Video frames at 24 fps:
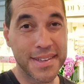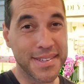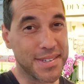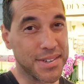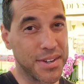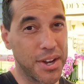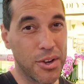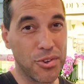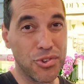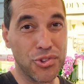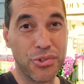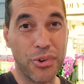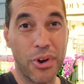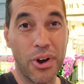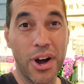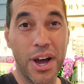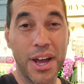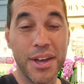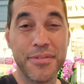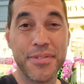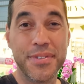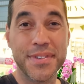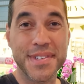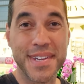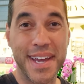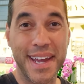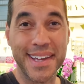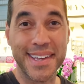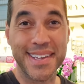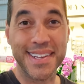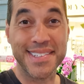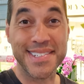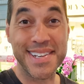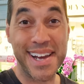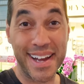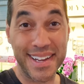So don't drive,
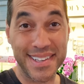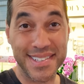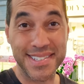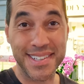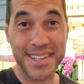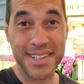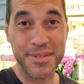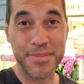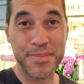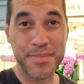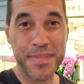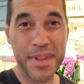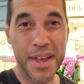take a taxi.